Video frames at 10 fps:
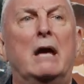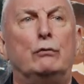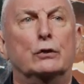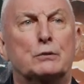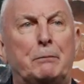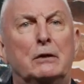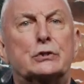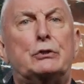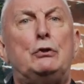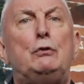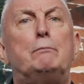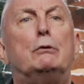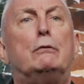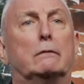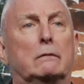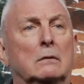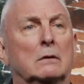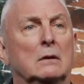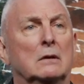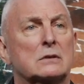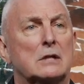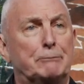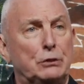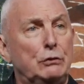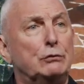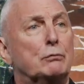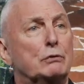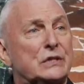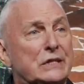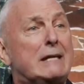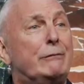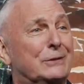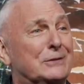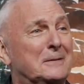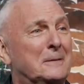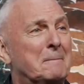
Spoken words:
Have you experienced the new birth? It's up to you to receive it.